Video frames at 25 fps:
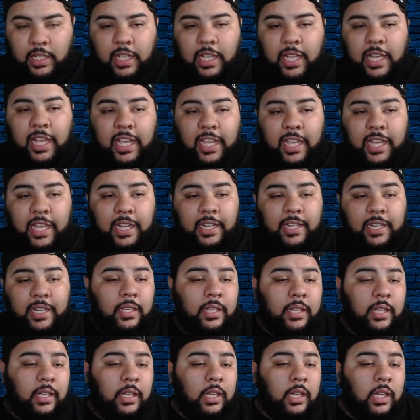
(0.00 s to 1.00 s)
And
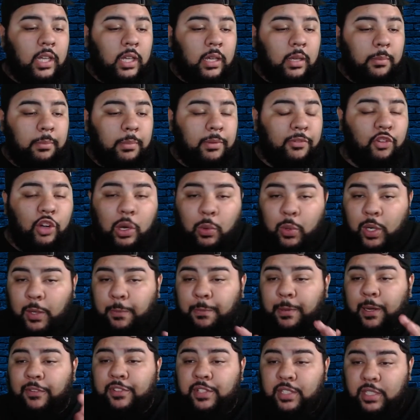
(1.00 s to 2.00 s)
before I want to
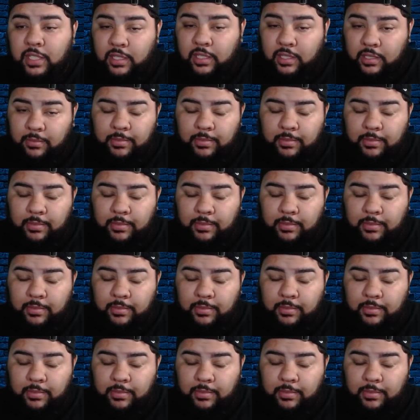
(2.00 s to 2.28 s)
preface this,